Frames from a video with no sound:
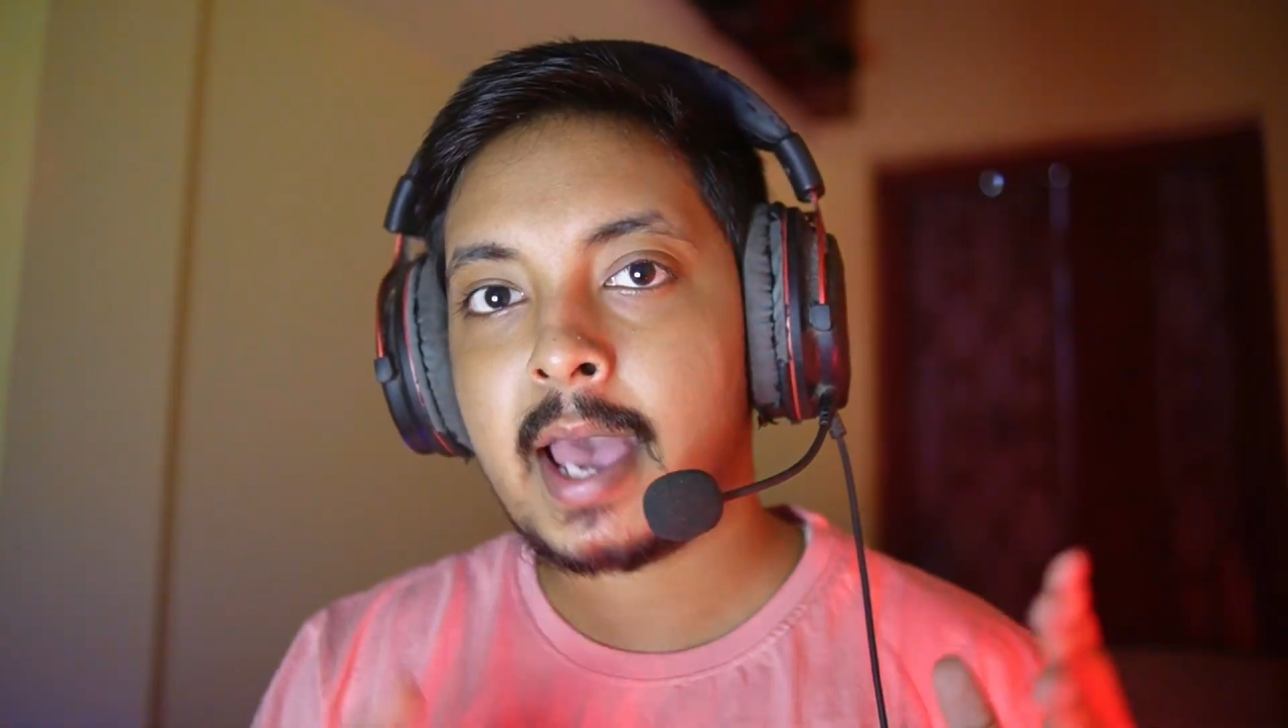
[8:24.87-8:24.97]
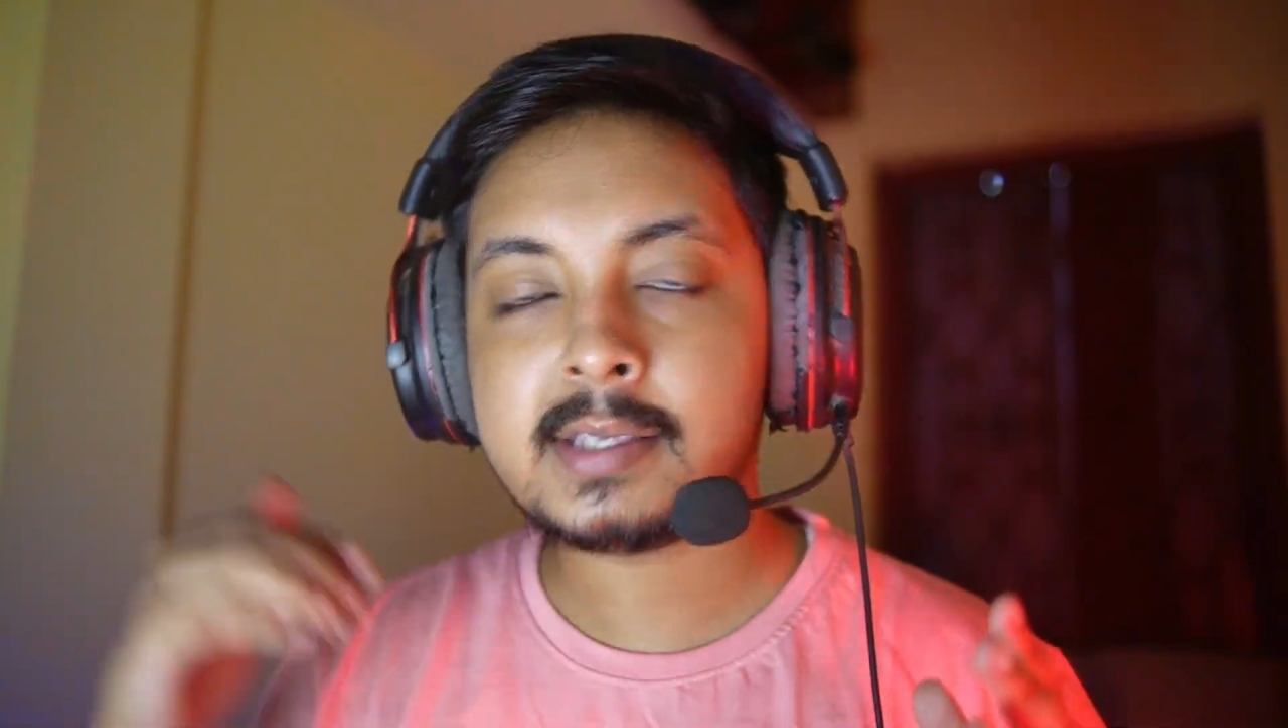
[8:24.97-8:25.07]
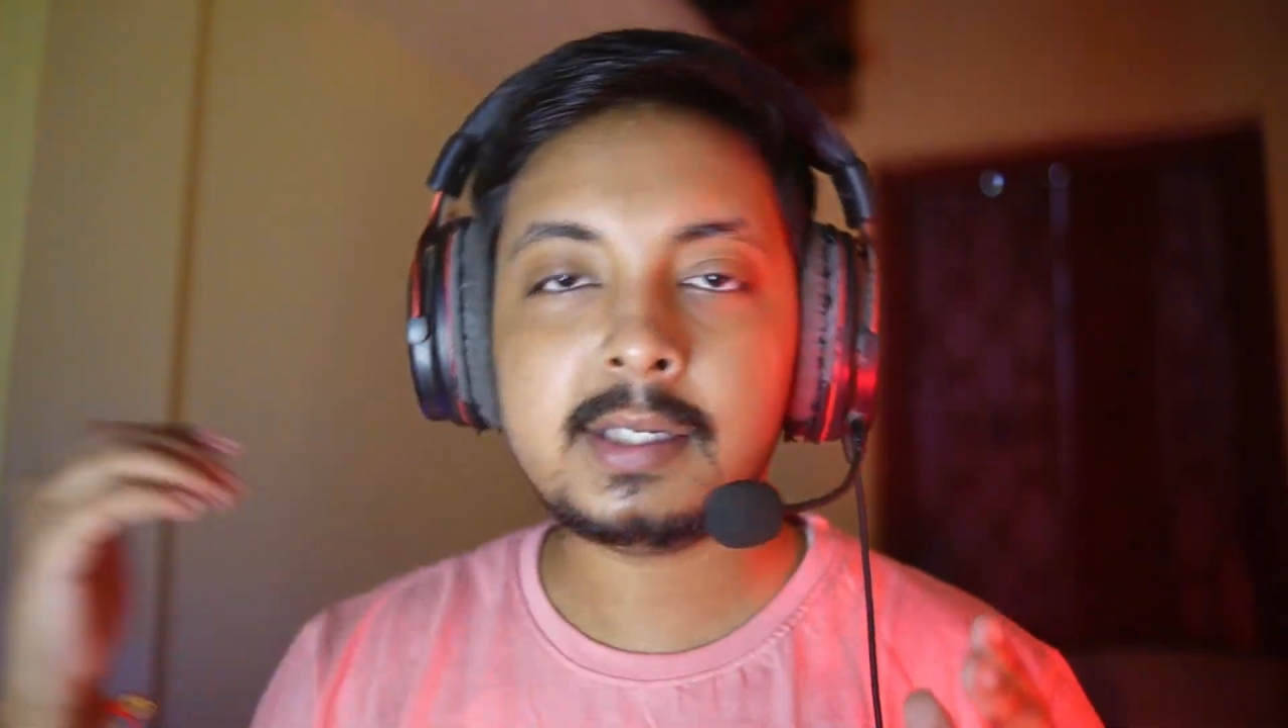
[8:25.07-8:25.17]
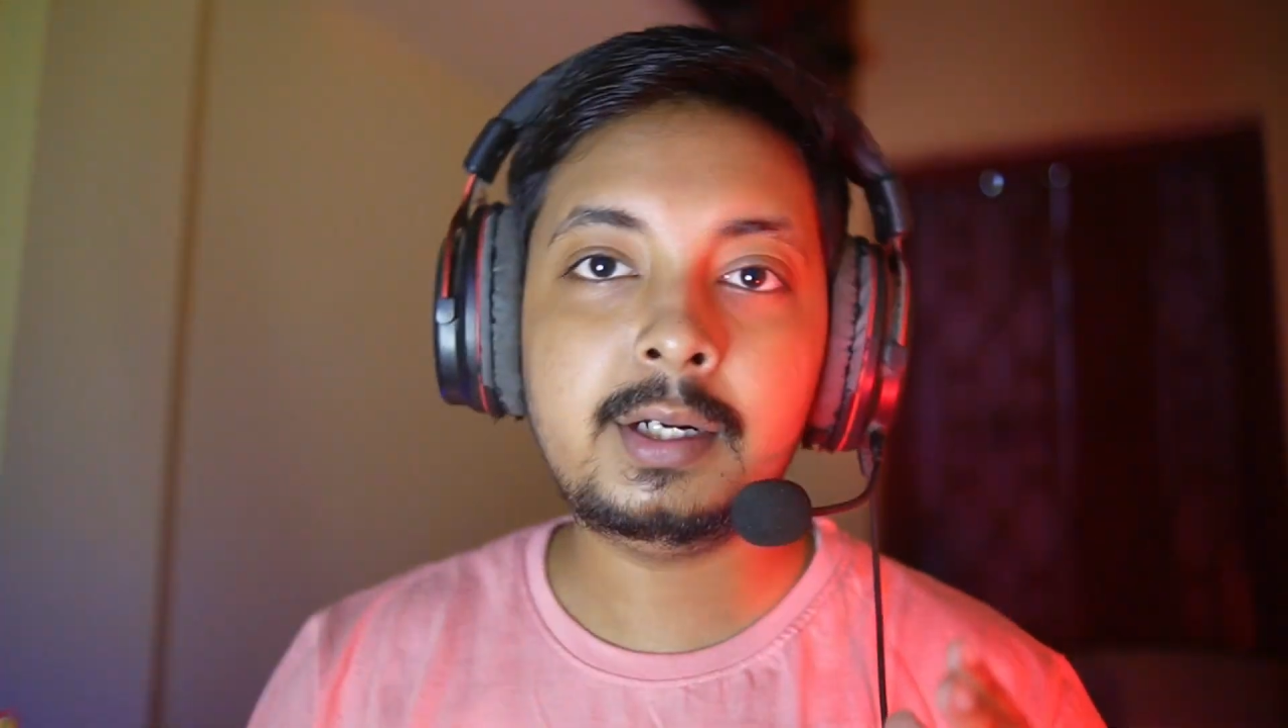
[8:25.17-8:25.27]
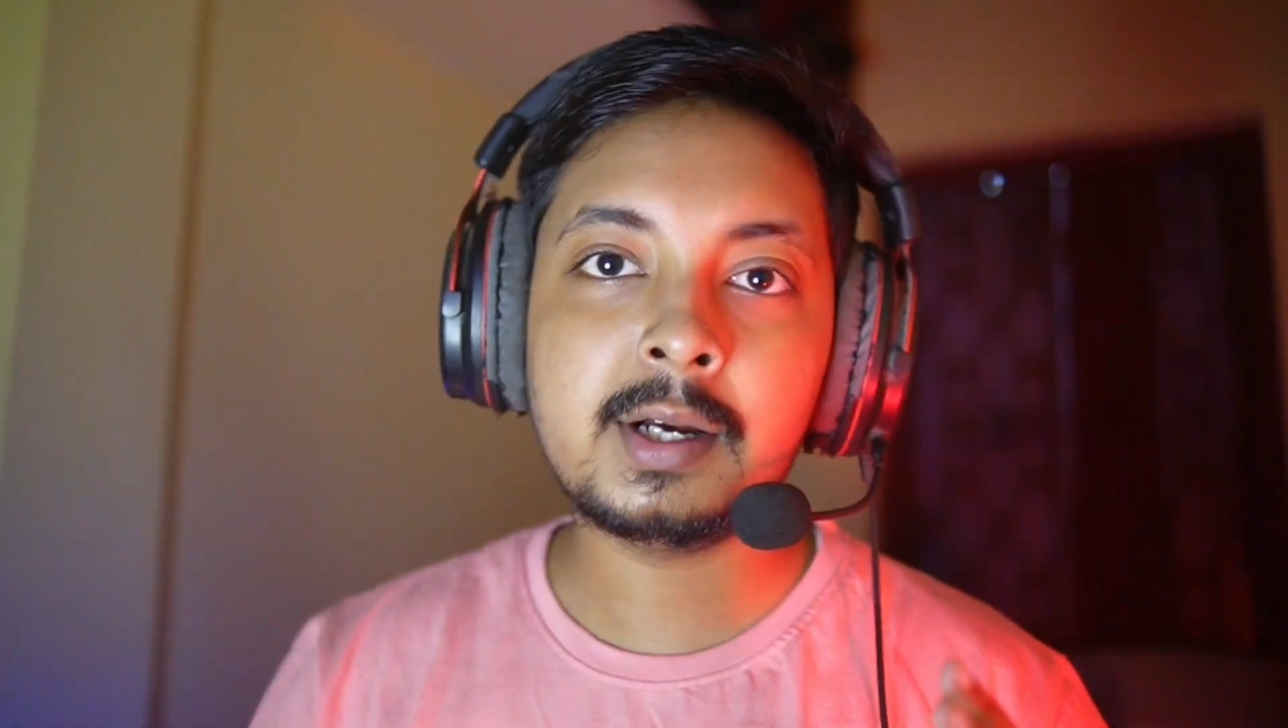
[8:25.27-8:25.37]

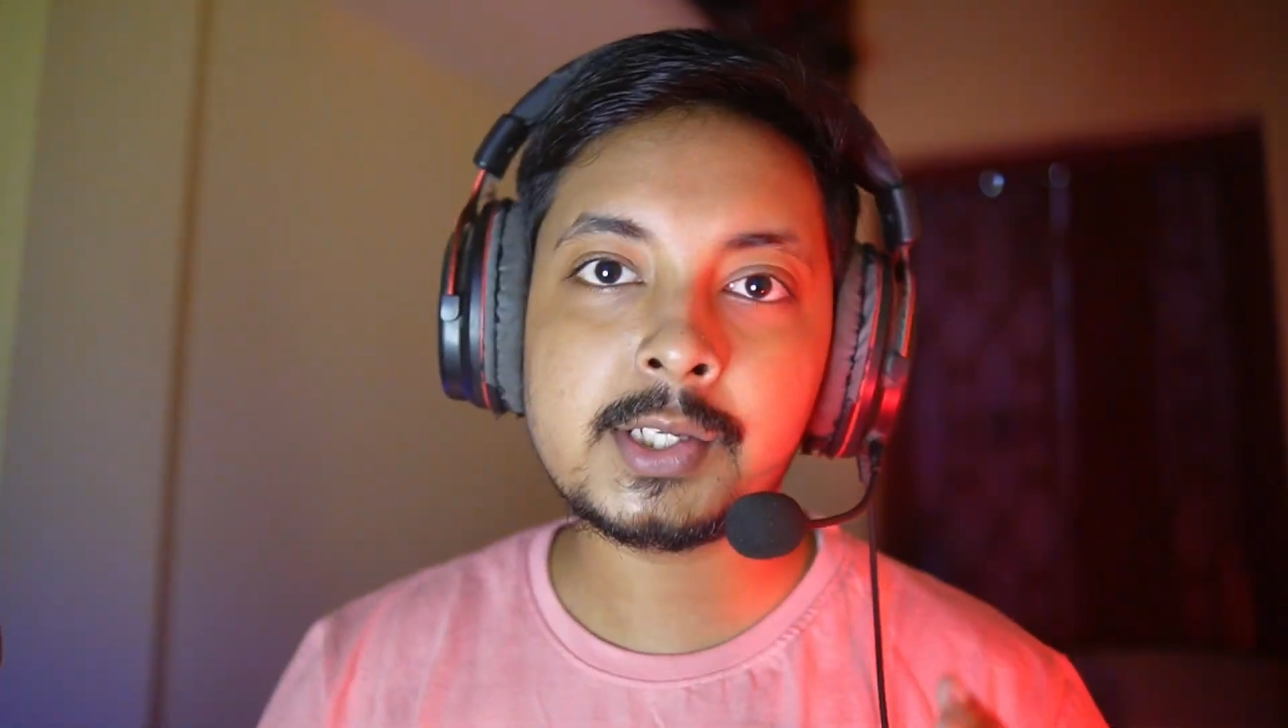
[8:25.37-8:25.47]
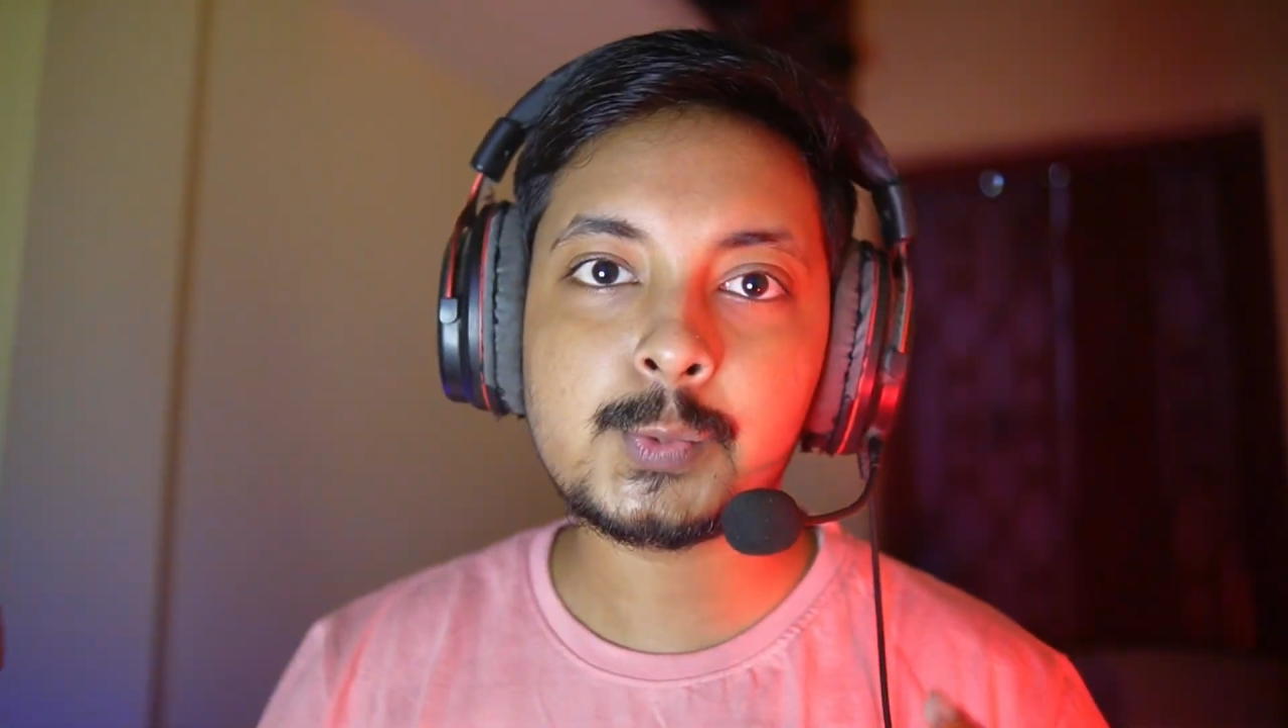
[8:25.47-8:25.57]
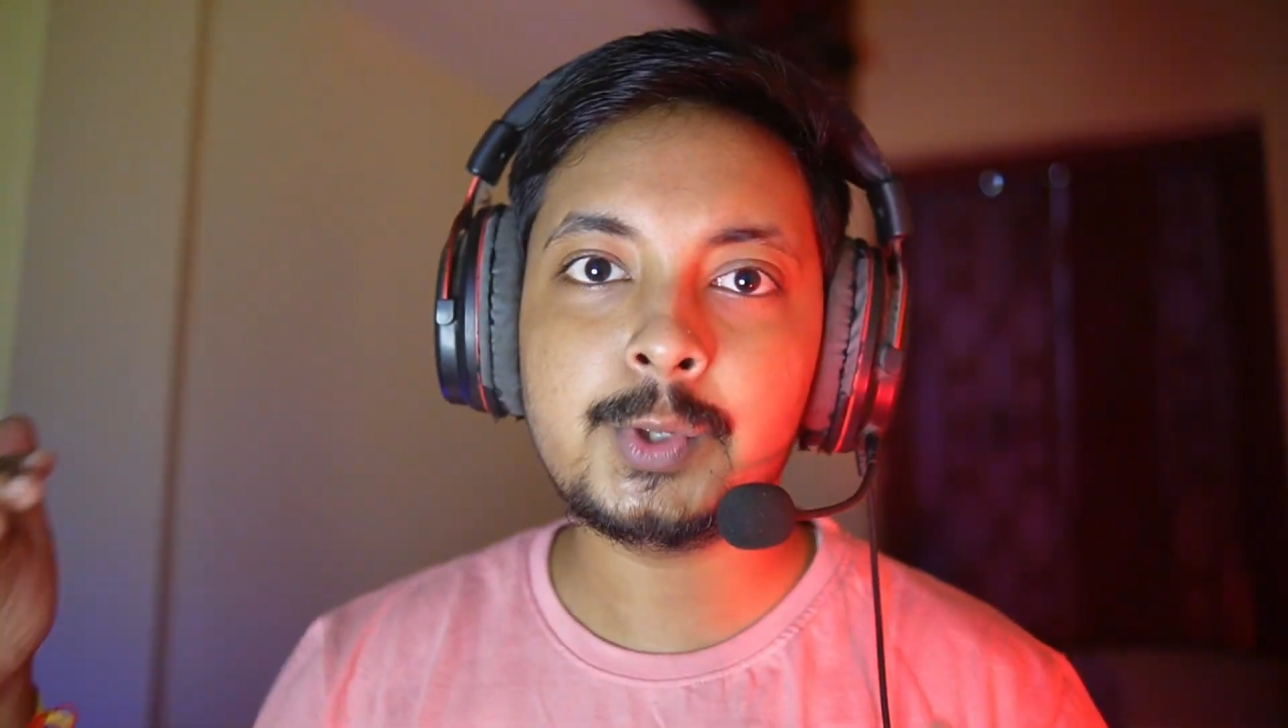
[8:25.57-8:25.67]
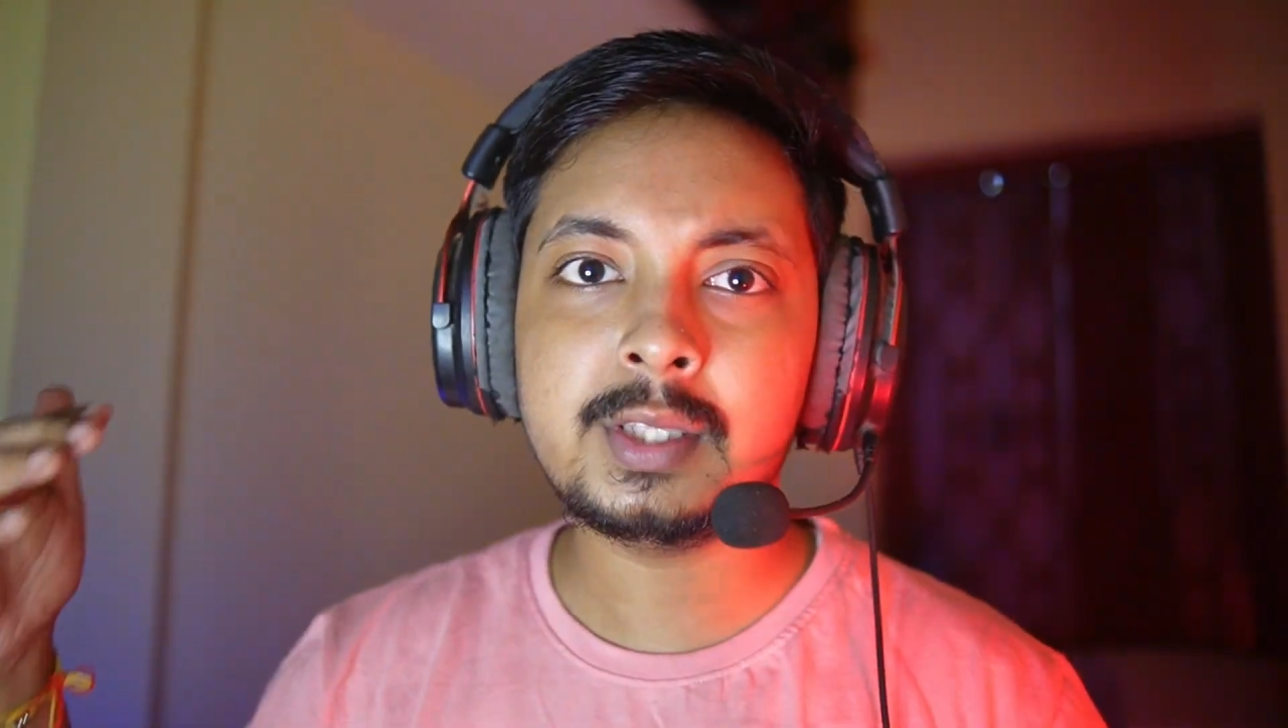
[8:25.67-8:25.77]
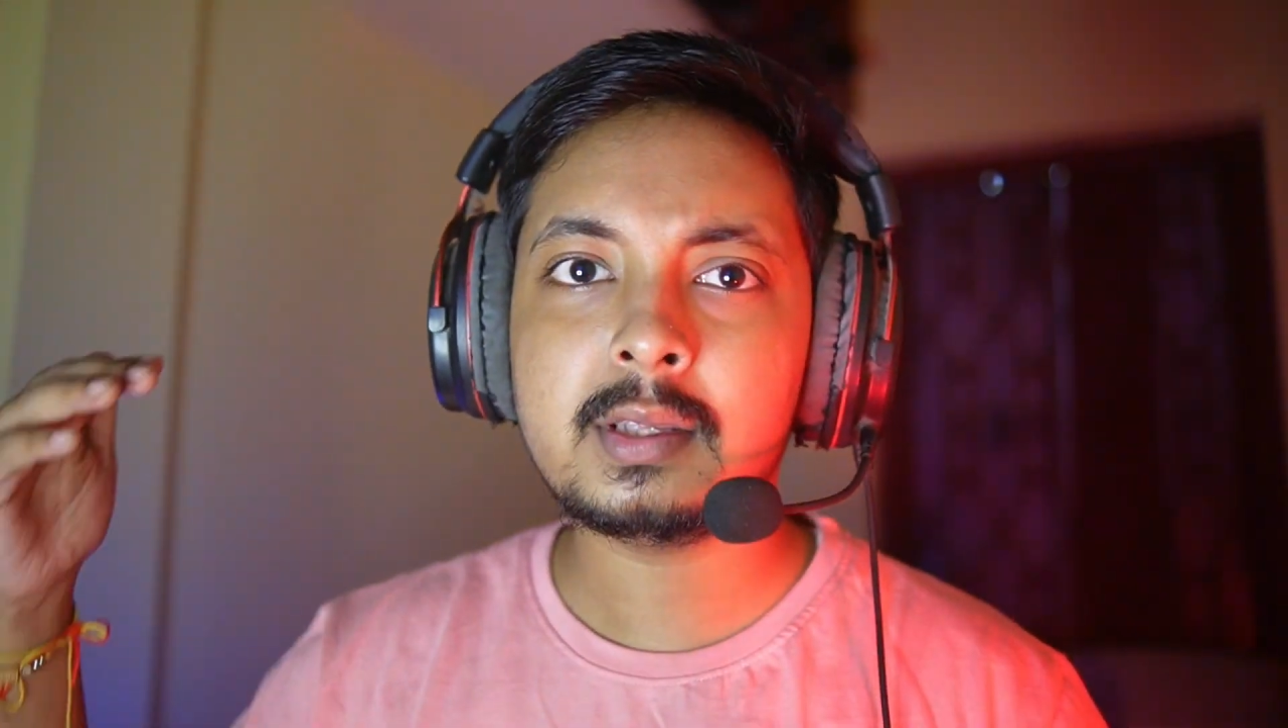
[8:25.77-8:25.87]
as it does
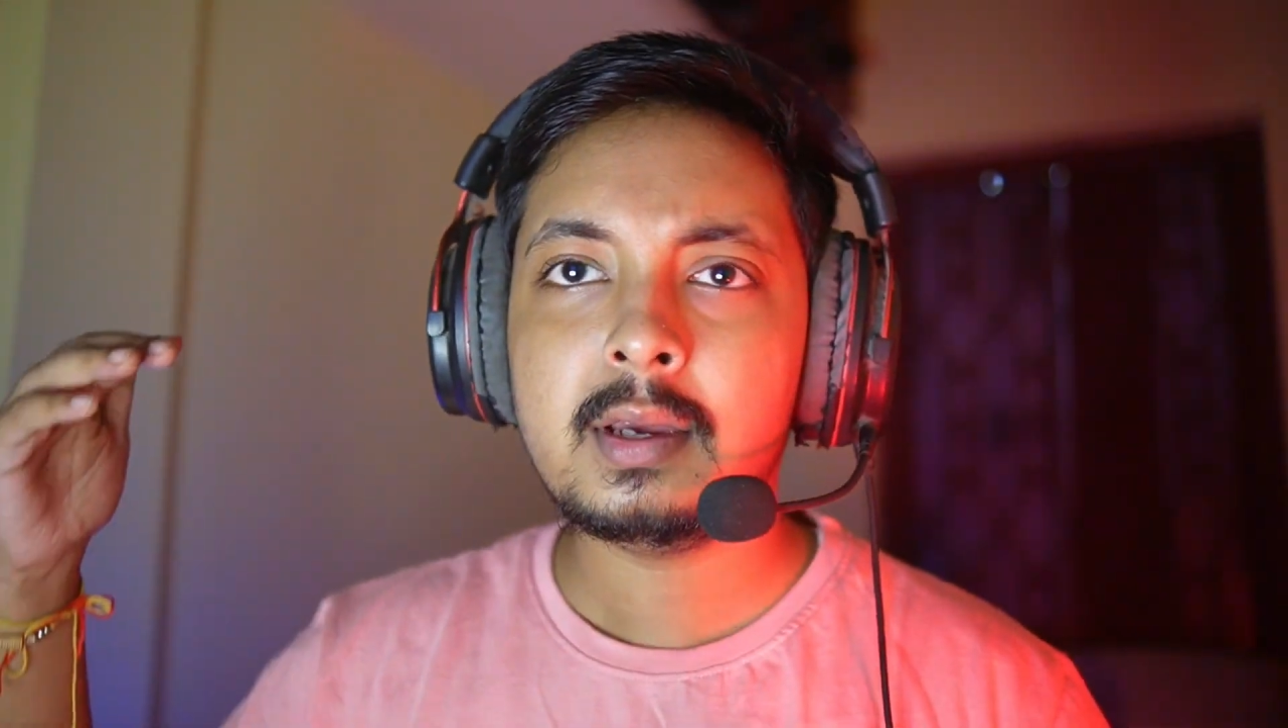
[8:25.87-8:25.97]
with